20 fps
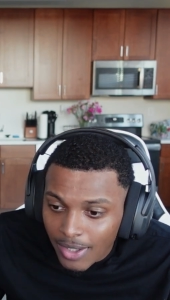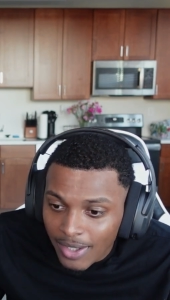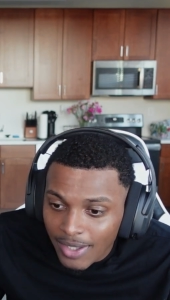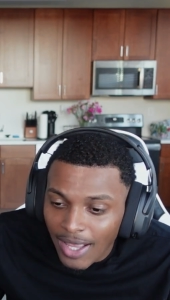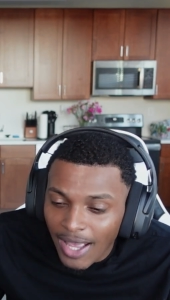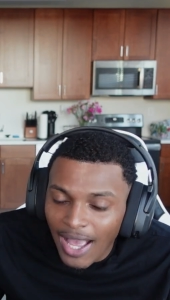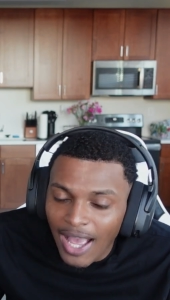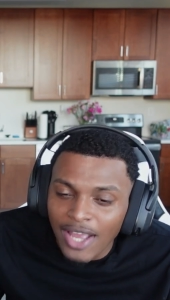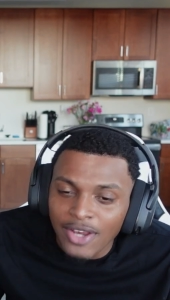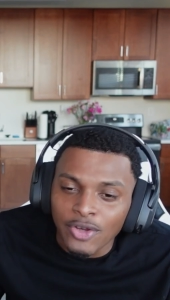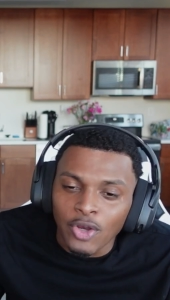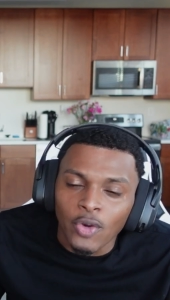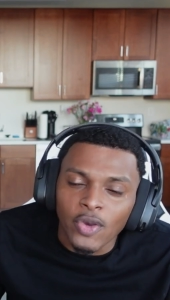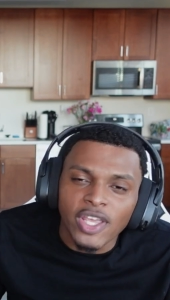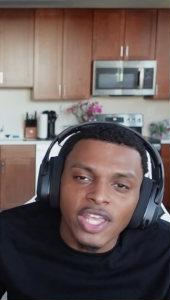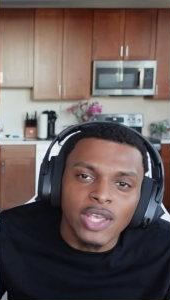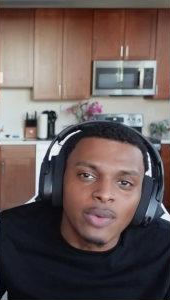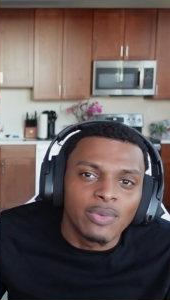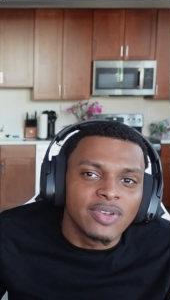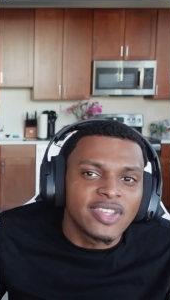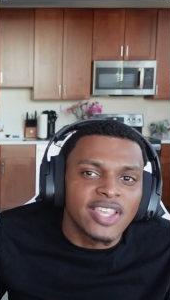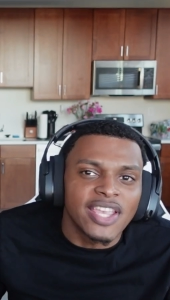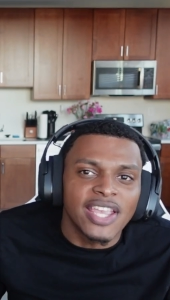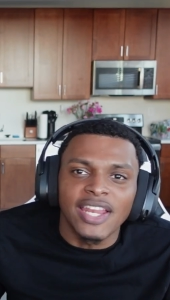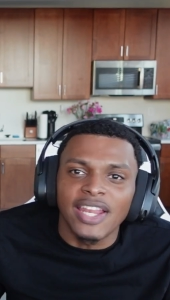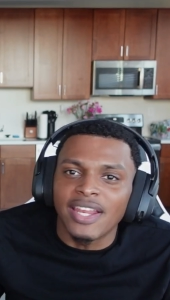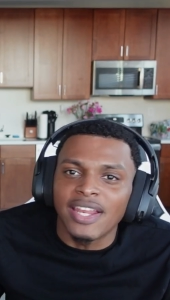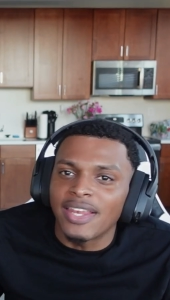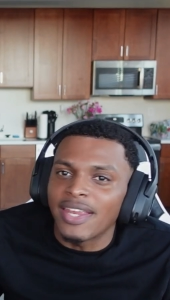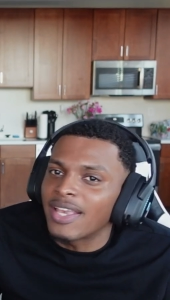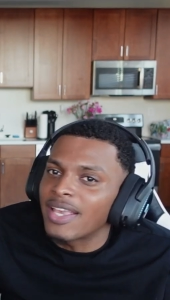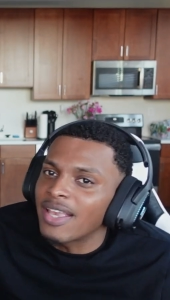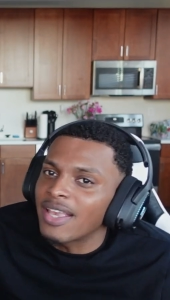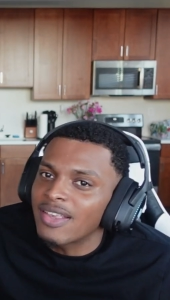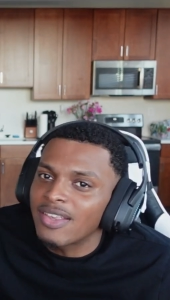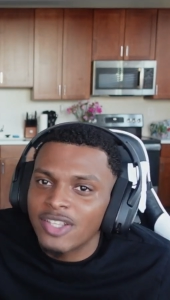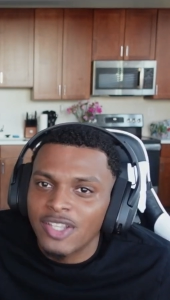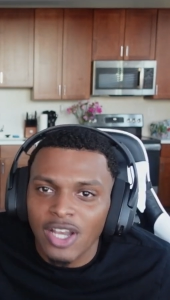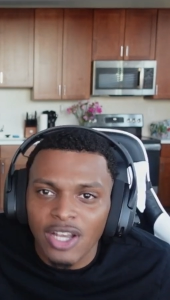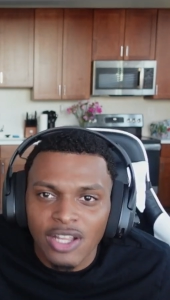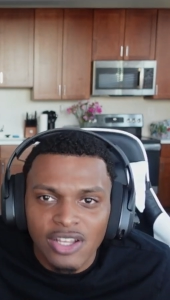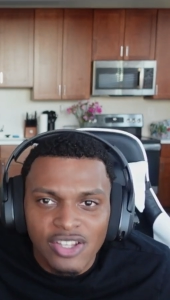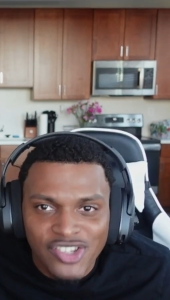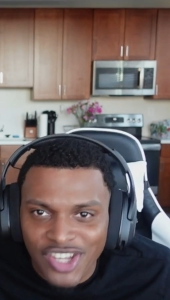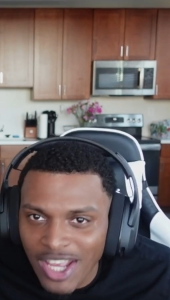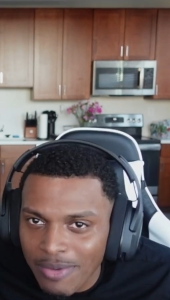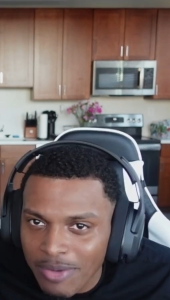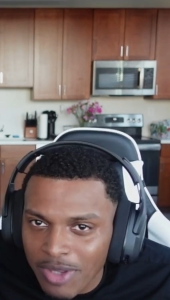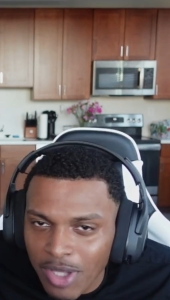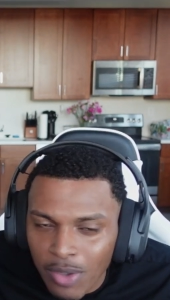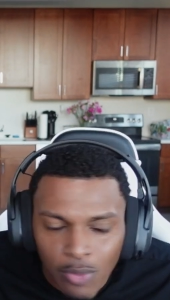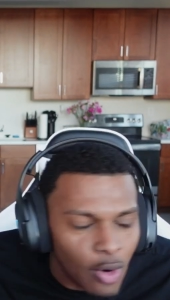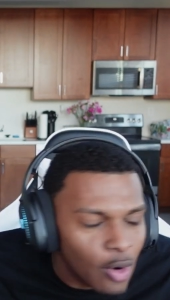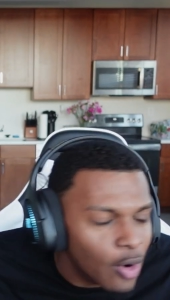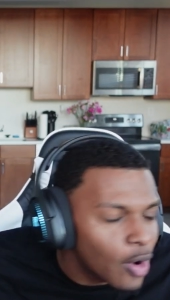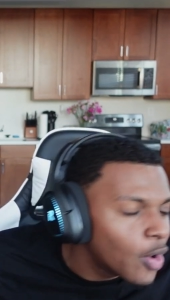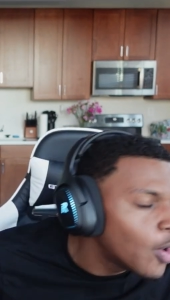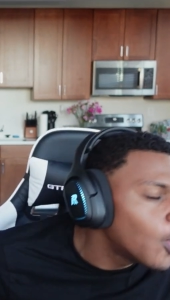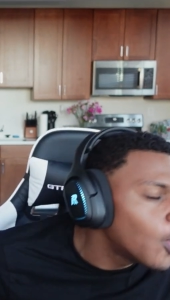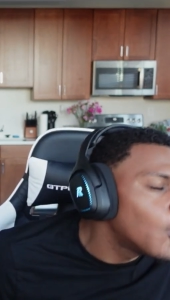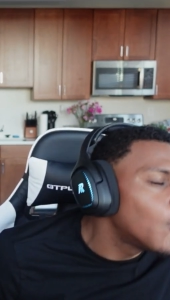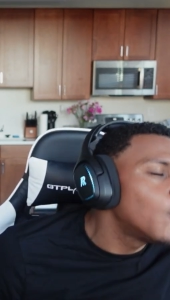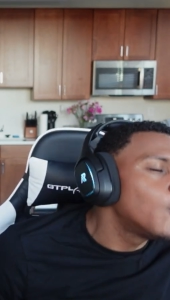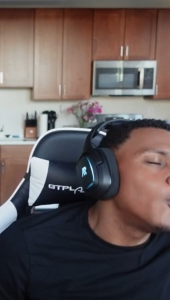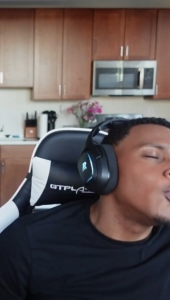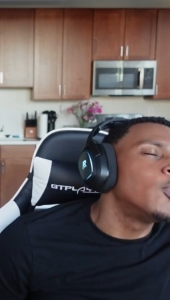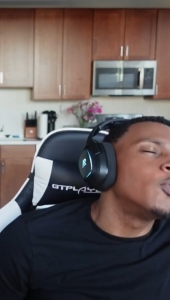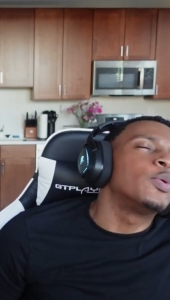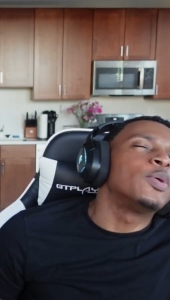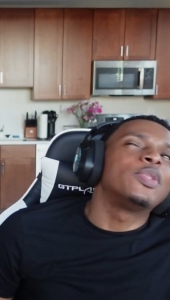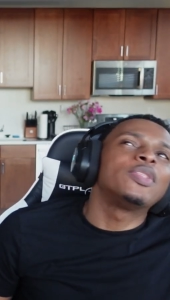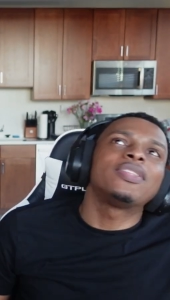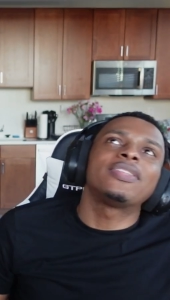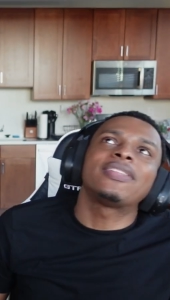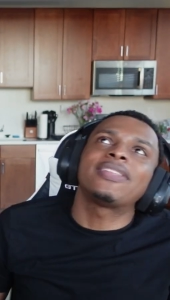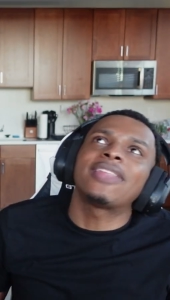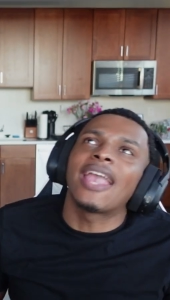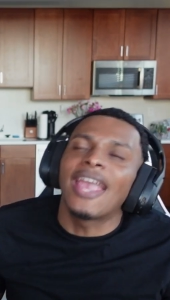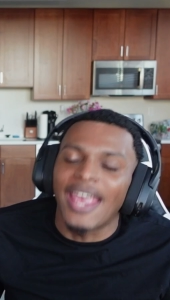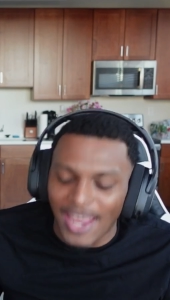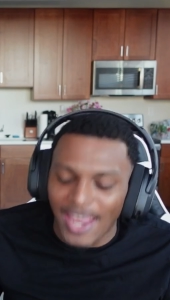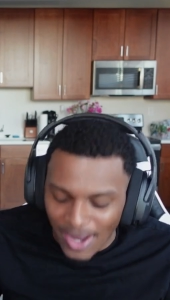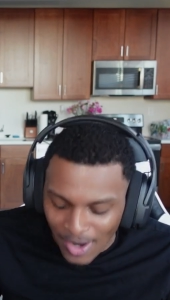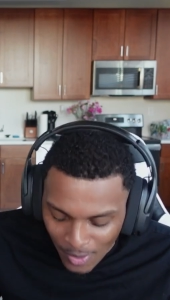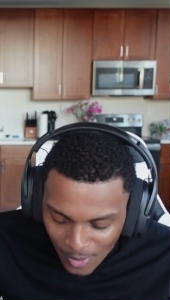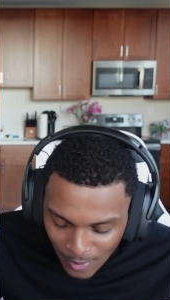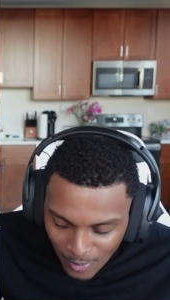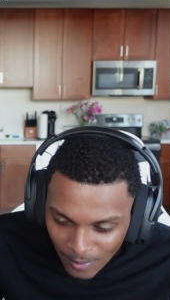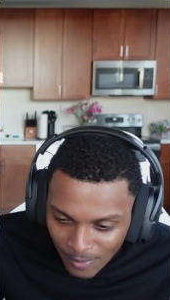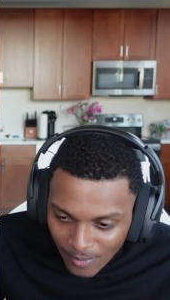I know he was heated, nigga. His gun jammed him. Oh, damn.